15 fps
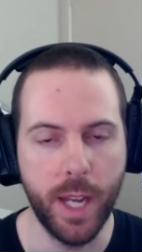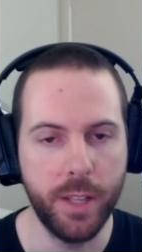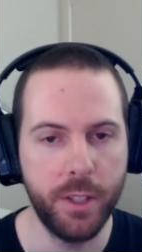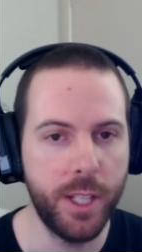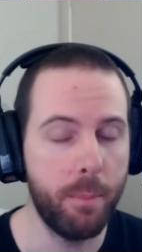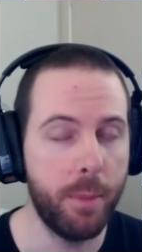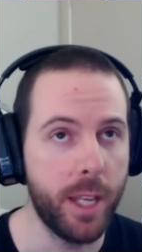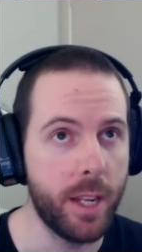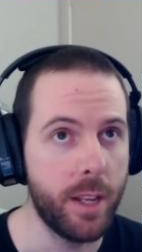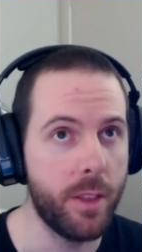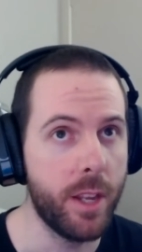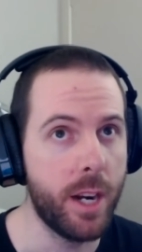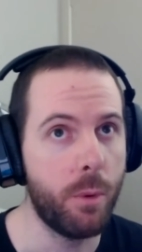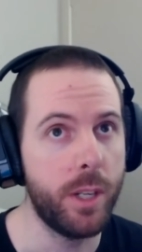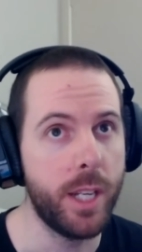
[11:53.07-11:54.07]
as
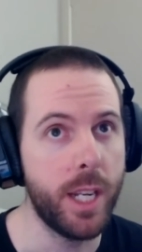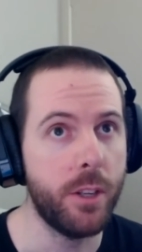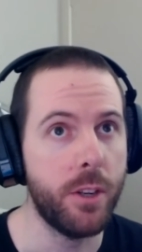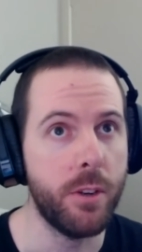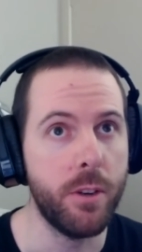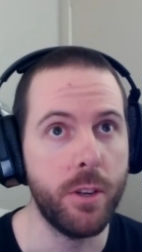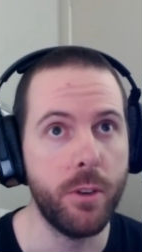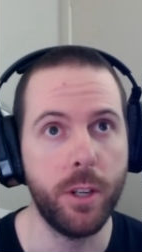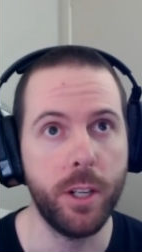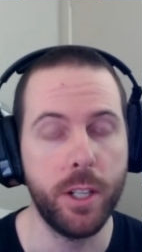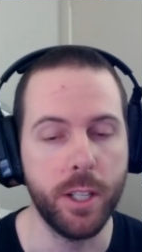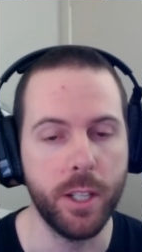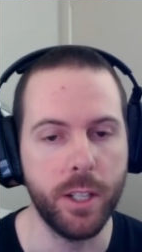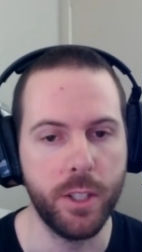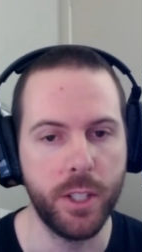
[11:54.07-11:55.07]
something that I would need to do in order
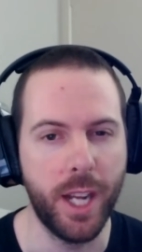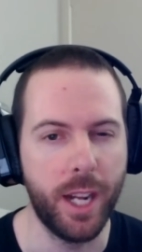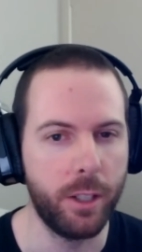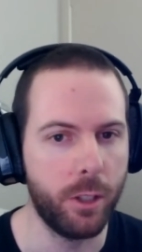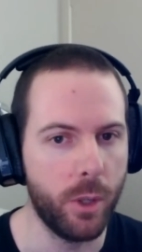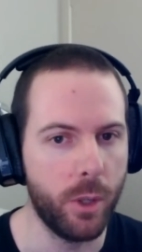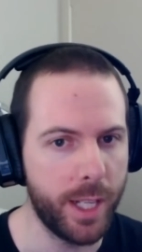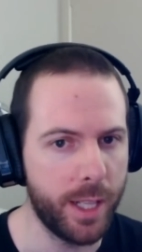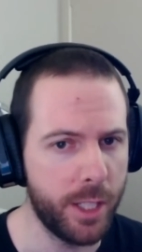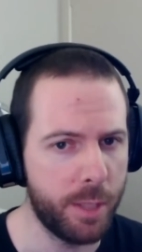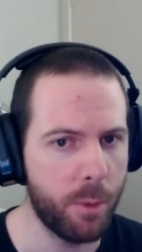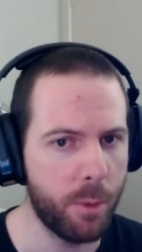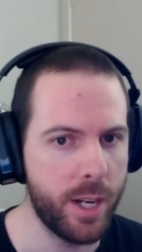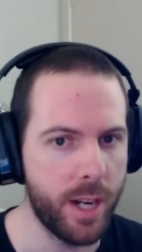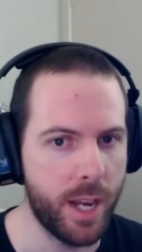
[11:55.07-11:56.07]
to start growing at
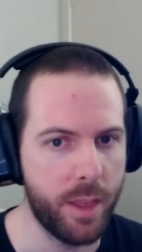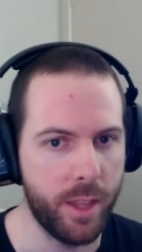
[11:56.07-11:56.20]
this point,